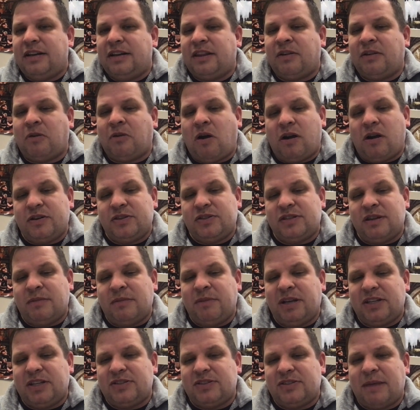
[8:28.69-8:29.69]
There are some
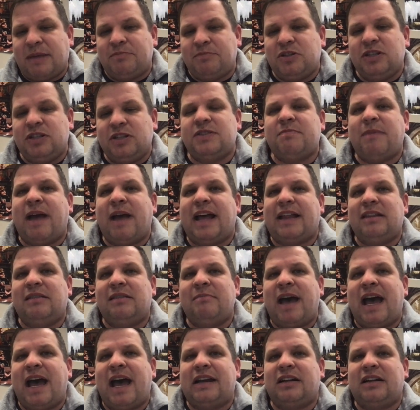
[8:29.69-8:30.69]
exceptions
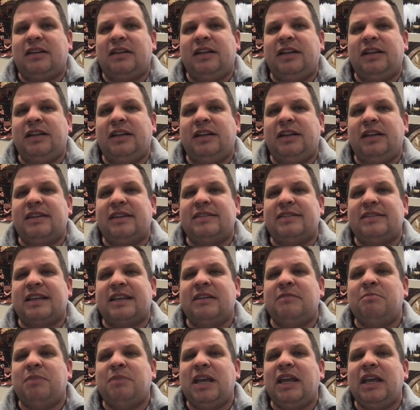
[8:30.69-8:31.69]
mathematically that this
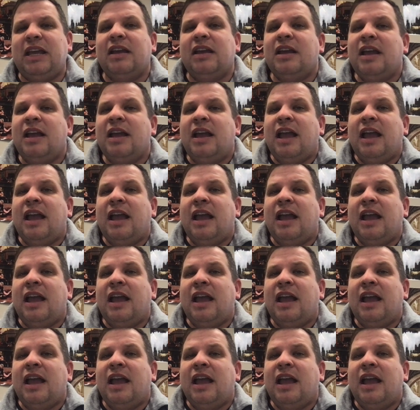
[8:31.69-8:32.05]
can be.